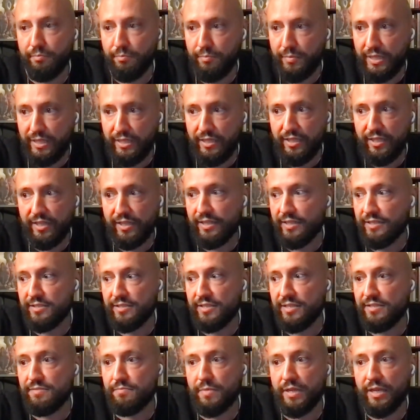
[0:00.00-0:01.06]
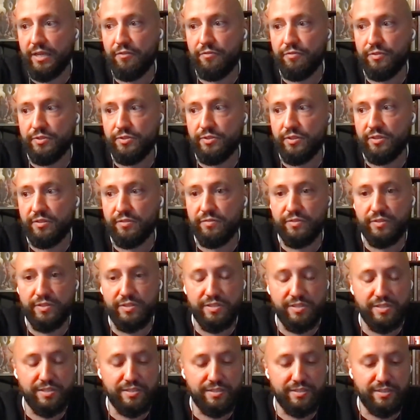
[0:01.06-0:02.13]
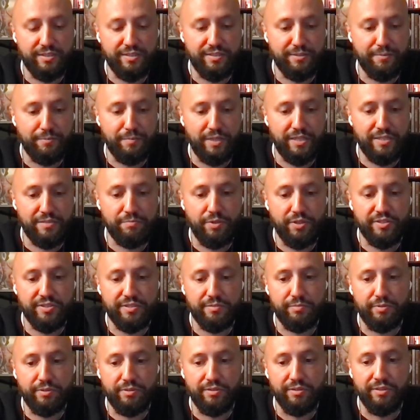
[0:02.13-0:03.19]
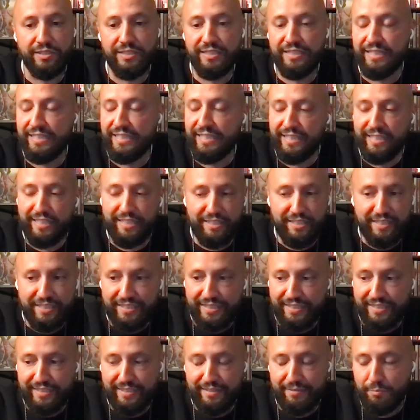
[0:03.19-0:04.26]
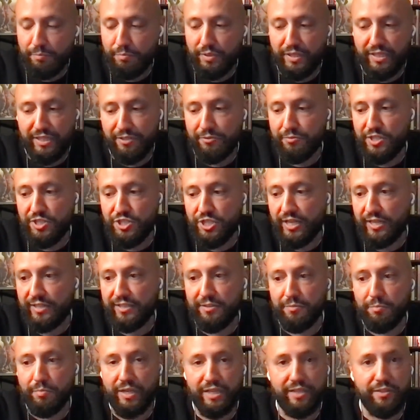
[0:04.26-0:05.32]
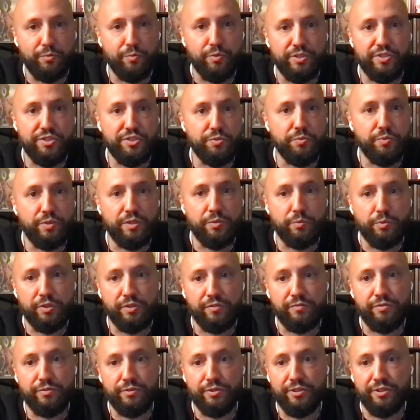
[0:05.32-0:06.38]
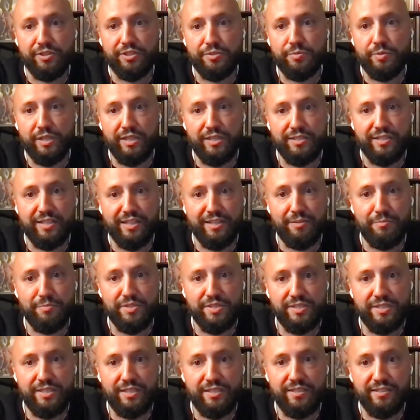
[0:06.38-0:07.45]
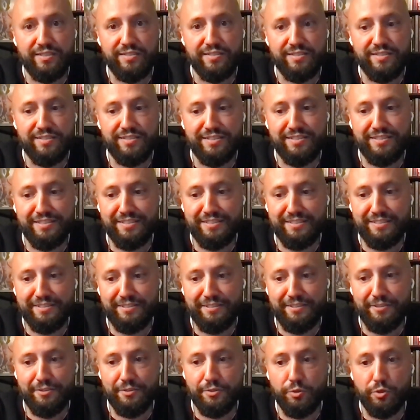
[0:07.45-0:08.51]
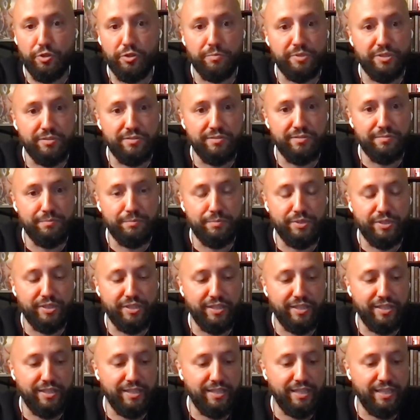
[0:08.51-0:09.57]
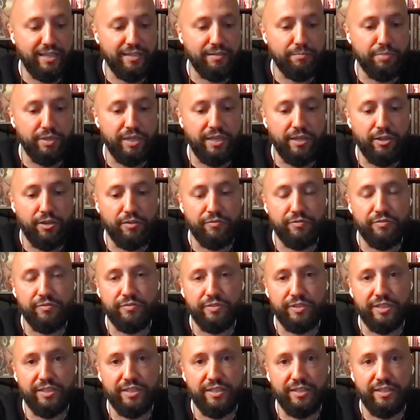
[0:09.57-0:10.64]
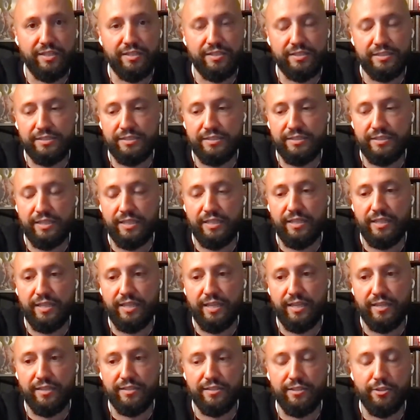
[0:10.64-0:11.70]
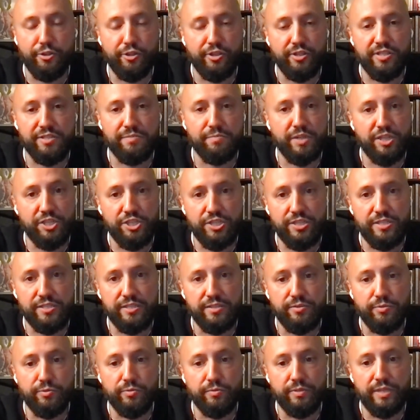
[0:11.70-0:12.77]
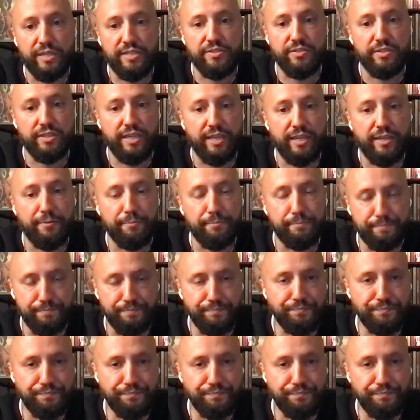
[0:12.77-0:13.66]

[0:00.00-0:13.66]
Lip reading: meeting as many photographers as possible. Being rejected by the ones you want to work for 20 times is normal, but it'll pay off in the end. Learn as much as you can.